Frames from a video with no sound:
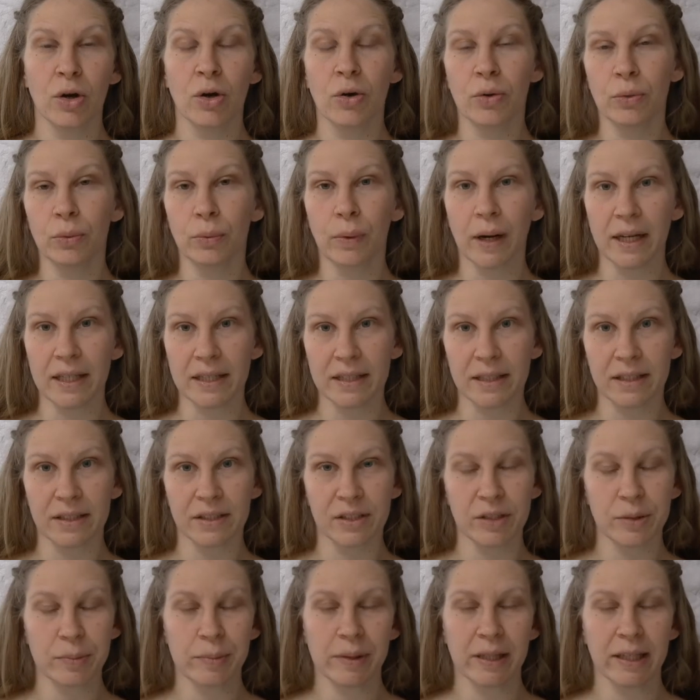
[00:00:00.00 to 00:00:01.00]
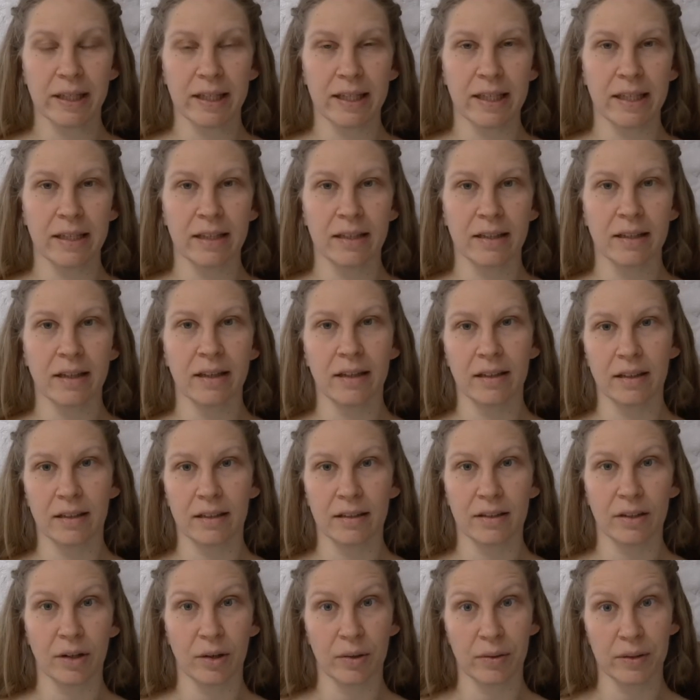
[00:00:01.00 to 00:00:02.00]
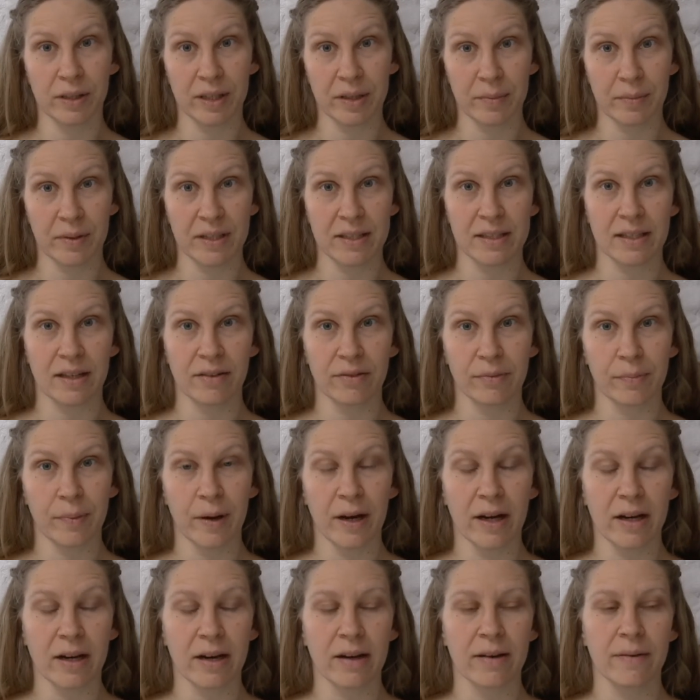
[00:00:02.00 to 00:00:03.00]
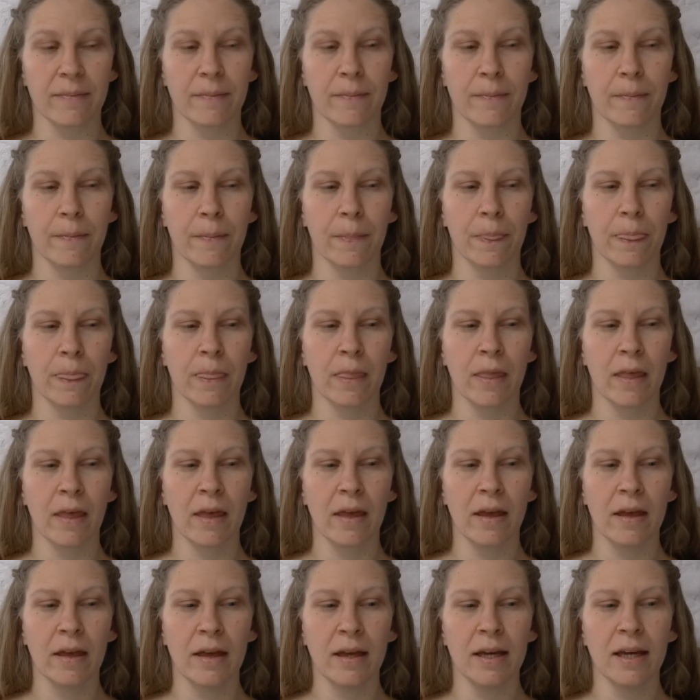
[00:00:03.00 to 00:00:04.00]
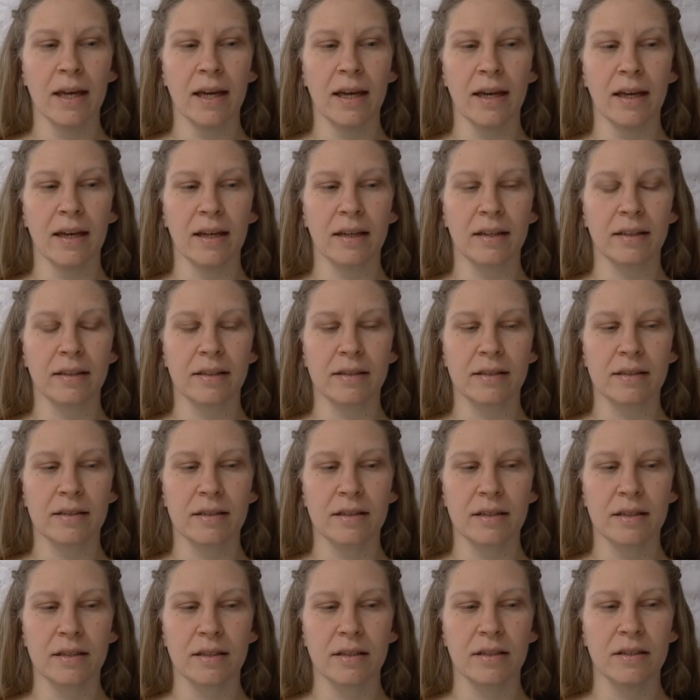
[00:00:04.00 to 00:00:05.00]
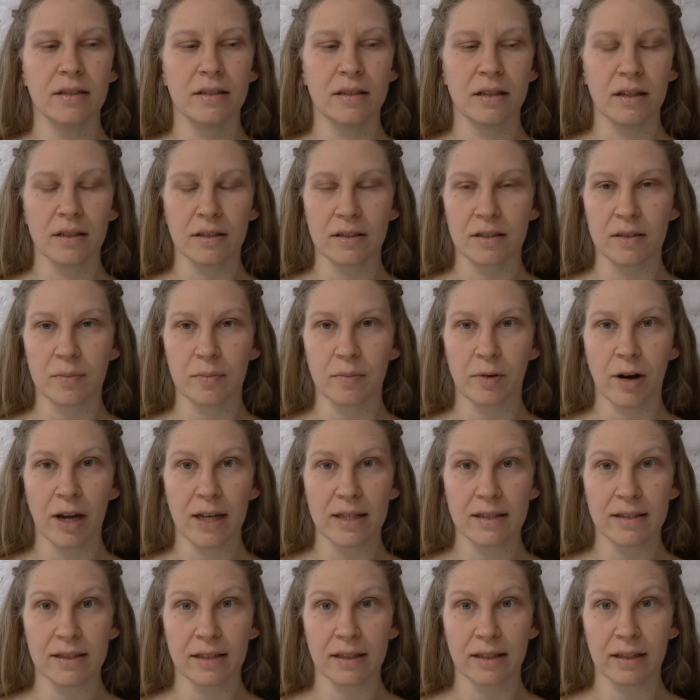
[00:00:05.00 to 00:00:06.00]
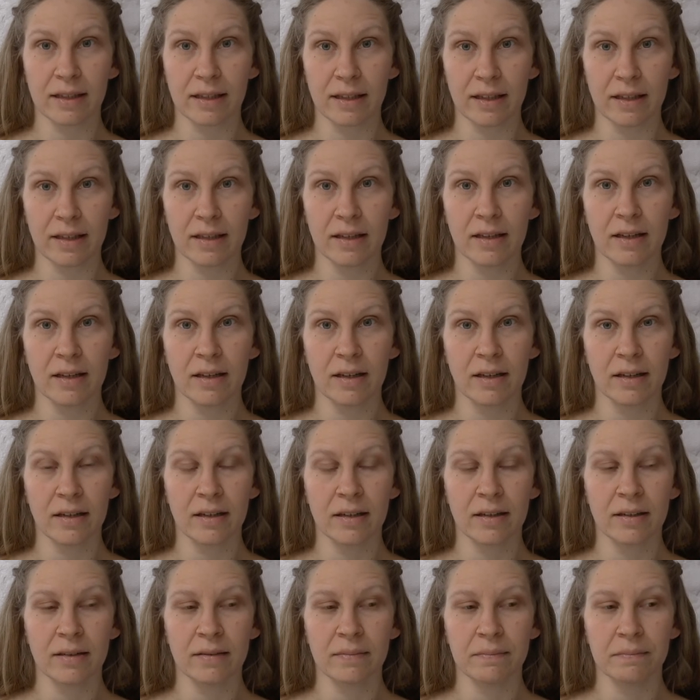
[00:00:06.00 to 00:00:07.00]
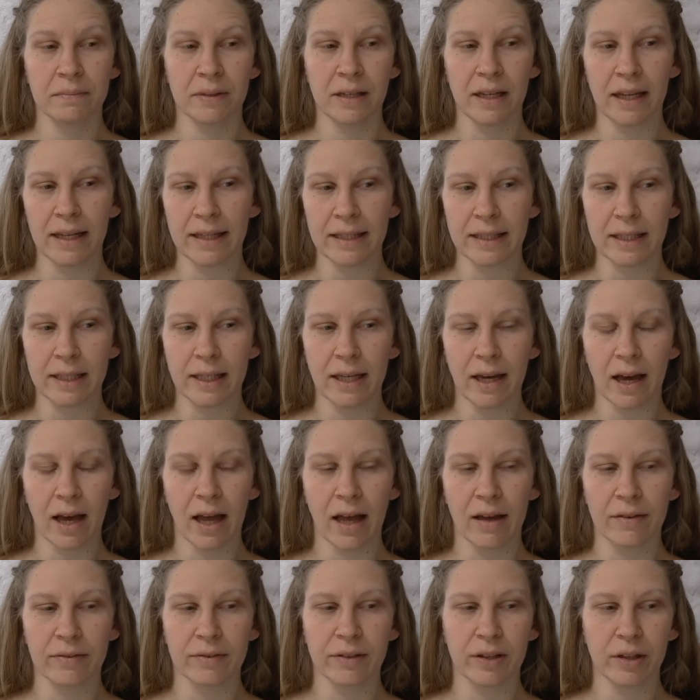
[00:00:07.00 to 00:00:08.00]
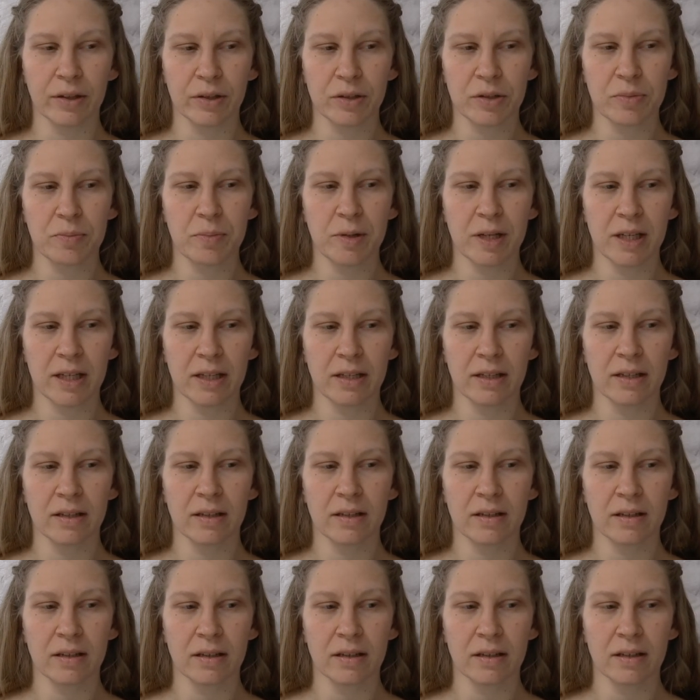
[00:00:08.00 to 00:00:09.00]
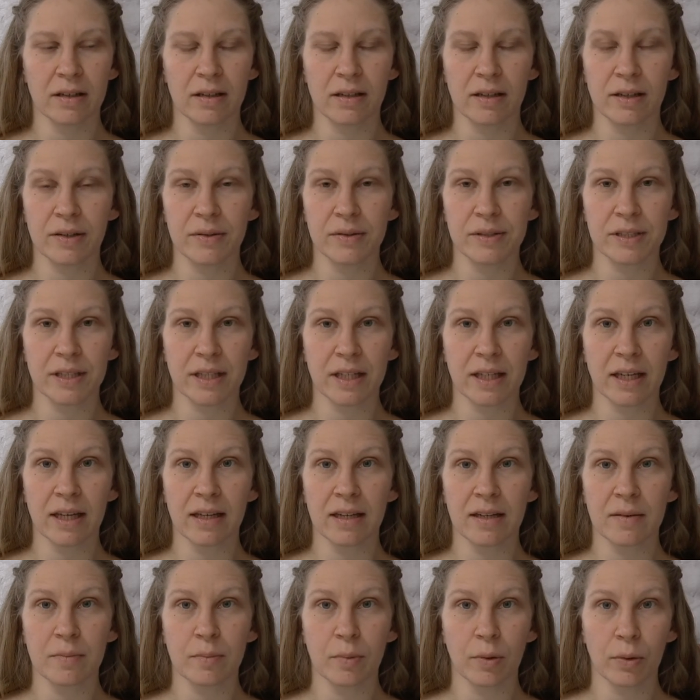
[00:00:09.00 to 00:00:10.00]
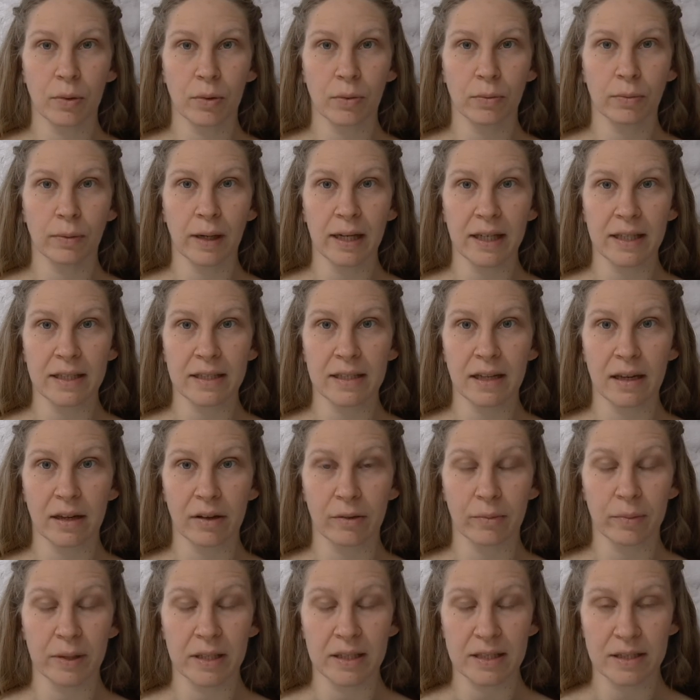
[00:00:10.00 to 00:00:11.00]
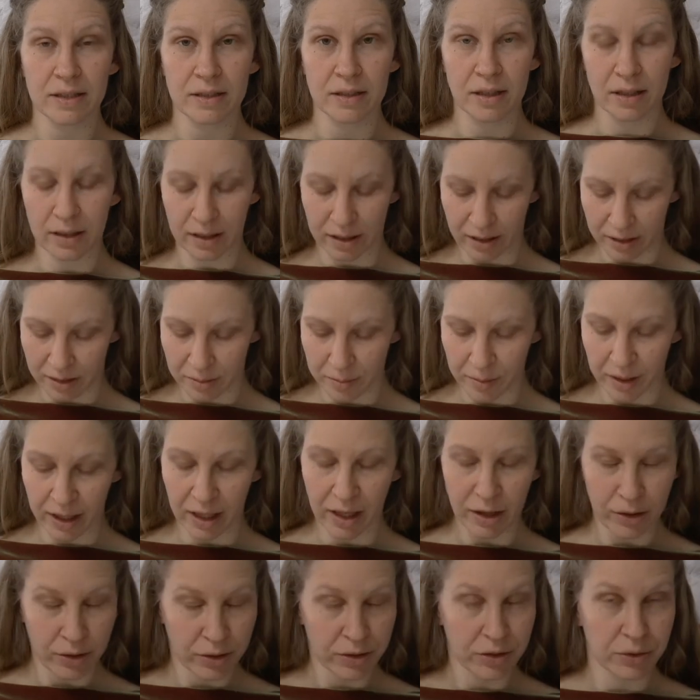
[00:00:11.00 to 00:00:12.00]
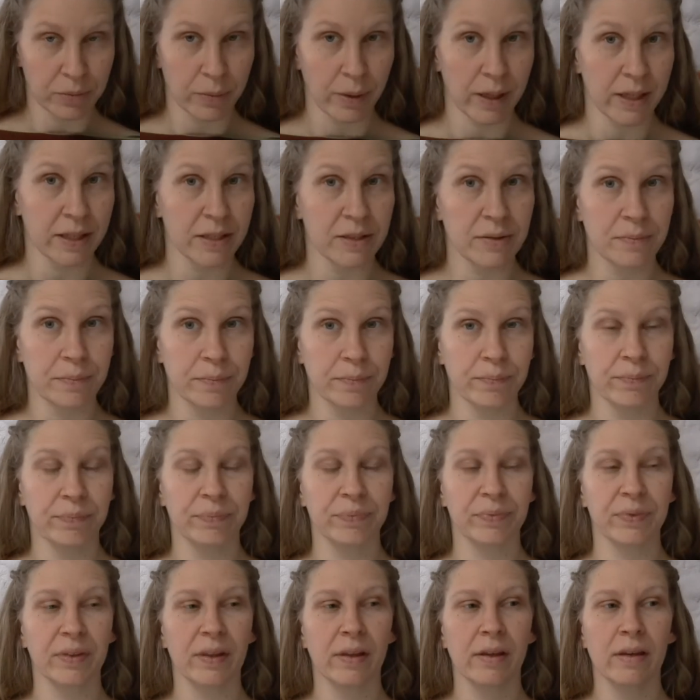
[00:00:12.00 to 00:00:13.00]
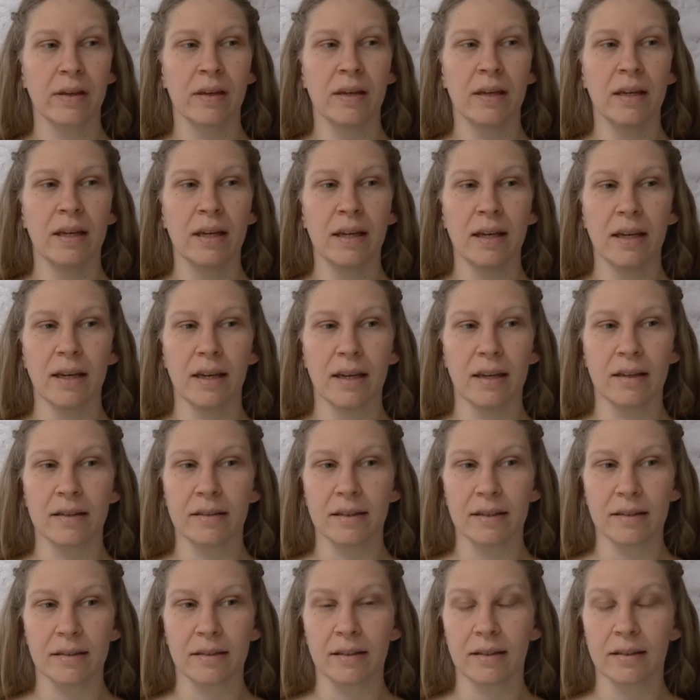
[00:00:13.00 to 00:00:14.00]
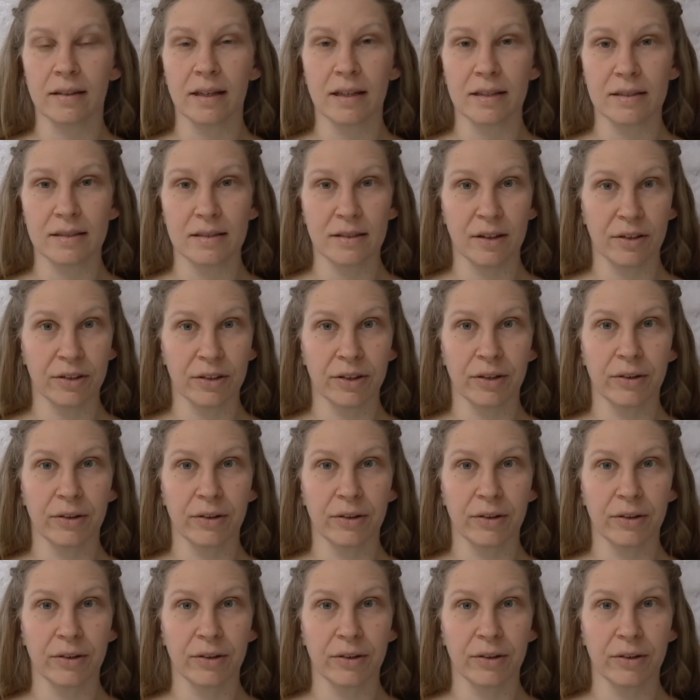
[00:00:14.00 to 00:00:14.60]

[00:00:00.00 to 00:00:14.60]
waiting to be lean and holding myself back. And not surprisingly, lately I have not been losing any more weight. I have been stuck at my current weight. And I think that's not a